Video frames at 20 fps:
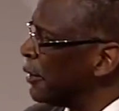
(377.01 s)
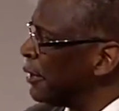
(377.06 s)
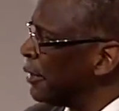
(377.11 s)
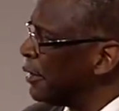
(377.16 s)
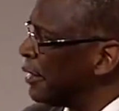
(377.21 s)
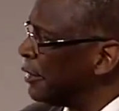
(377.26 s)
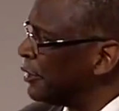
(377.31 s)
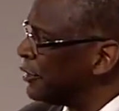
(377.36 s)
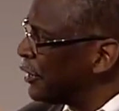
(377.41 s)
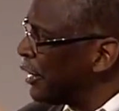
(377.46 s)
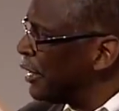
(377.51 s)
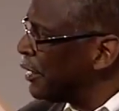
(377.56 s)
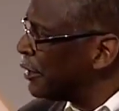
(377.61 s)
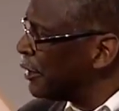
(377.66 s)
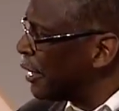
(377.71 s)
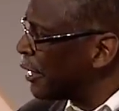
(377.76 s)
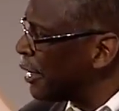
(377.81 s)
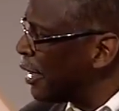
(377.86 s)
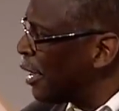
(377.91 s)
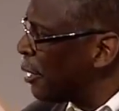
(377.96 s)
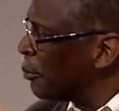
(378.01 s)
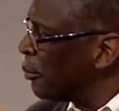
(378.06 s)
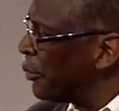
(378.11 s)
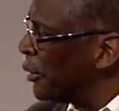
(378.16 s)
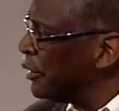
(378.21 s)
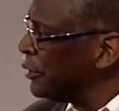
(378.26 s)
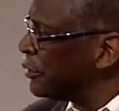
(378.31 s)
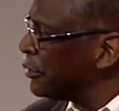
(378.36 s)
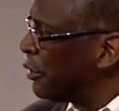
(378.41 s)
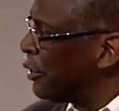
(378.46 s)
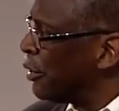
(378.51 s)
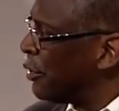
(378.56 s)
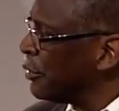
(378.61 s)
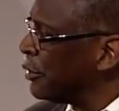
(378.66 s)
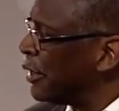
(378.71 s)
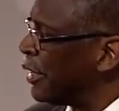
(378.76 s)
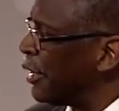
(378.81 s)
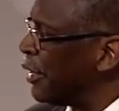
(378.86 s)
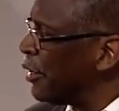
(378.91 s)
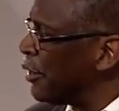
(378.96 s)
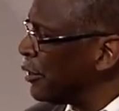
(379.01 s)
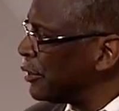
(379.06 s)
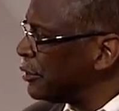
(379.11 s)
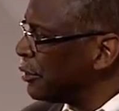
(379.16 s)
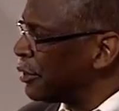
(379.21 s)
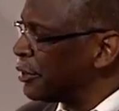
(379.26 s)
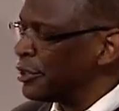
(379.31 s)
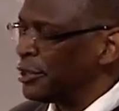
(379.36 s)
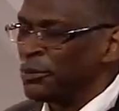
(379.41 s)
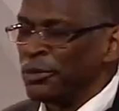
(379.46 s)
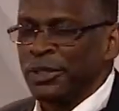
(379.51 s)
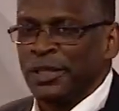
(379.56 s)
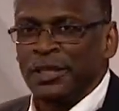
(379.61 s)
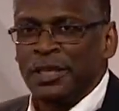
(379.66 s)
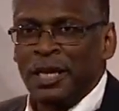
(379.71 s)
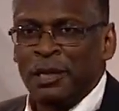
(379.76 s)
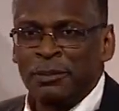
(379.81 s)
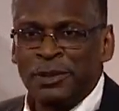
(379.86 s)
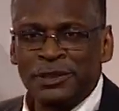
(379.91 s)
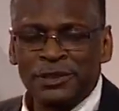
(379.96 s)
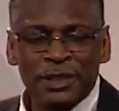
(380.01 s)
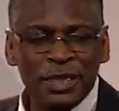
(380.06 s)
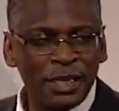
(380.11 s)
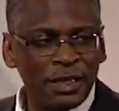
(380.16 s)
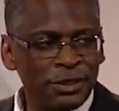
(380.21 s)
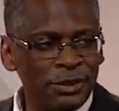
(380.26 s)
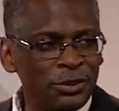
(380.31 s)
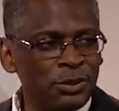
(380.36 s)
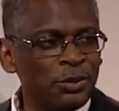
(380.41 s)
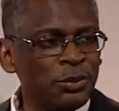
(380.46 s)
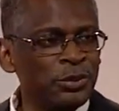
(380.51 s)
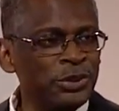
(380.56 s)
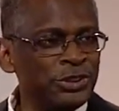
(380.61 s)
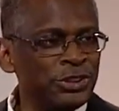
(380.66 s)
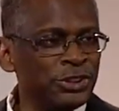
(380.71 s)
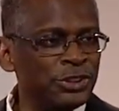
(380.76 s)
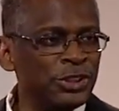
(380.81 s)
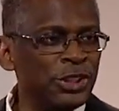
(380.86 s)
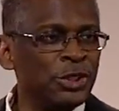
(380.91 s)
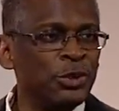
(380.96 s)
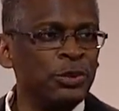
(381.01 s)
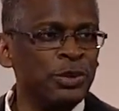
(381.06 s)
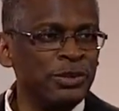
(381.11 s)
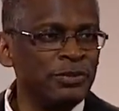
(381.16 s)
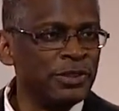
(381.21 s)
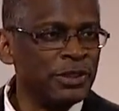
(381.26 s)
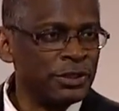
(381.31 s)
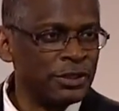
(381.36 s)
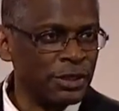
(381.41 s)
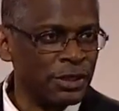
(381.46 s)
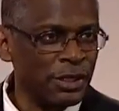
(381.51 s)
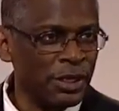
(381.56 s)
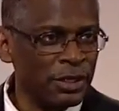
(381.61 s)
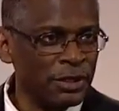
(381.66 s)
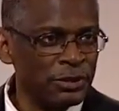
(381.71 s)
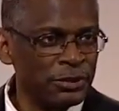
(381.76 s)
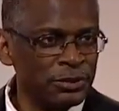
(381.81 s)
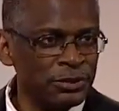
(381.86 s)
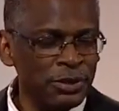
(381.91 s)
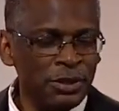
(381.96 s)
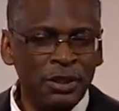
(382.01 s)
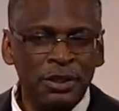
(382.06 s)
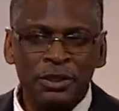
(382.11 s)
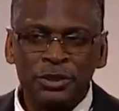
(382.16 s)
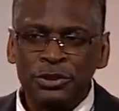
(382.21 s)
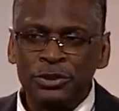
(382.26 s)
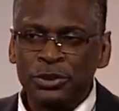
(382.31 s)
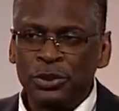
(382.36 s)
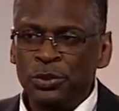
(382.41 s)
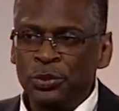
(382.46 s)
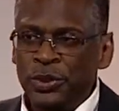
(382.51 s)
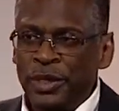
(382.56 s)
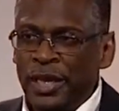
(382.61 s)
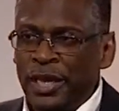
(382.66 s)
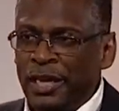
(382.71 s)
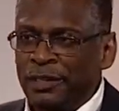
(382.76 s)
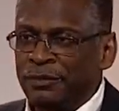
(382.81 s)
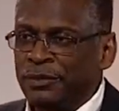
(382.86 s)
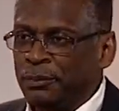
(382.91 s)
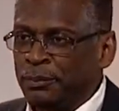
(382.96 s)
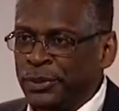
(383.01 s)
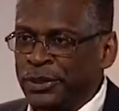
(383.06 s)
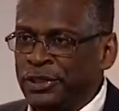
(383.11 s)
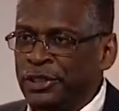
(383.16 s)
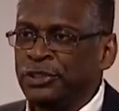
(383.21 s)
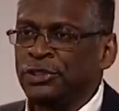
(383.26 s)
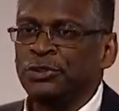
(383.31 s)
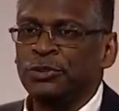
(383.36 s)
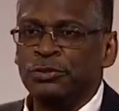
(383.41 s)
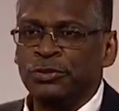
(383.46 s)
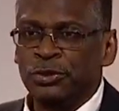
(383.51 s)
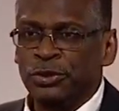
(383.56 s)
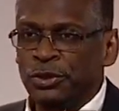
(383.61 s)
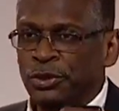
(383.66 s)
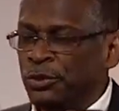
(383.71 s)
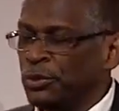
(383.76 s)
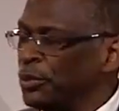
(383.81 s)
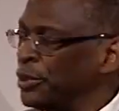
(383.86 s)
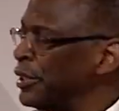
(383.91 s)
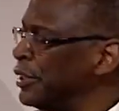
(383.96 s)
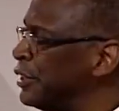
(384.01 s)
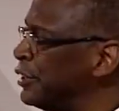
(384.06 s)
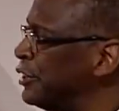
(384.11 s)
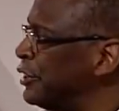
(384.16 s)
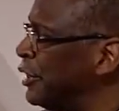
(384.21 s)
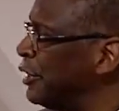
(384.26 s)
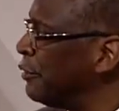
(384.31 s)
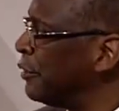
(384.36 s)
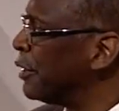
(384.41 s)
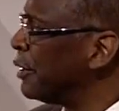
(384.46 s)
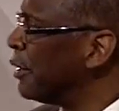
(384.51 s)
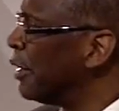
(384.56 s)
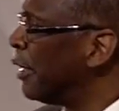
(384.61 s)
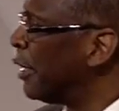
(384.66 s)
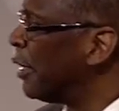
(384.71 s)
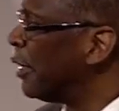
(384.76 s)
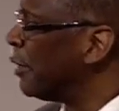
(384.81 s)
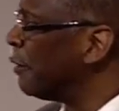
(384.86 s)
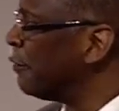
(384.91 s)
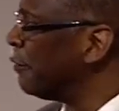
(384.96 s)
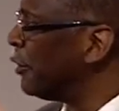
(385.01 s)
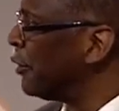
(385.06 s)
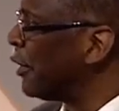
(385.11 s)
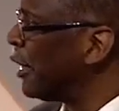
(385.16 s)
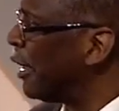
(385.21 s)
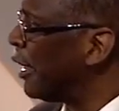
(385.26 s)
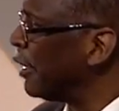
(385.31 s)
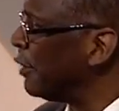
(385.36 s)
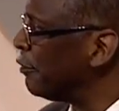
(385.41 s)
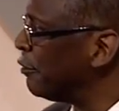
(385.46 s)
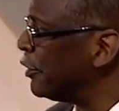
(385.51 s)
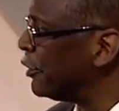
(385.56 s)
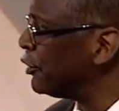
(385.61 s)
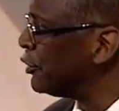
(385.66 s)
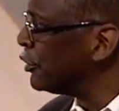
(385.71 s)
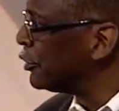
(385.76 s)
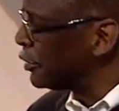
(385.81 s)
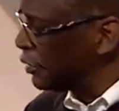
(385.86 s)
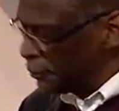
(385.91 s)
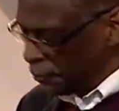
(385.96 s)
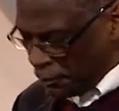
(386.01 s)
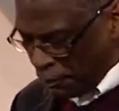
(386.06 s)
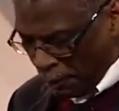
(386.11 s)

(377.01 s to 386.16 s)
The JTEC operates on the Ericsson thermodynamic cycle, which is equivalent to Carnot. So we have potential for really achieving uh, very high efficiency.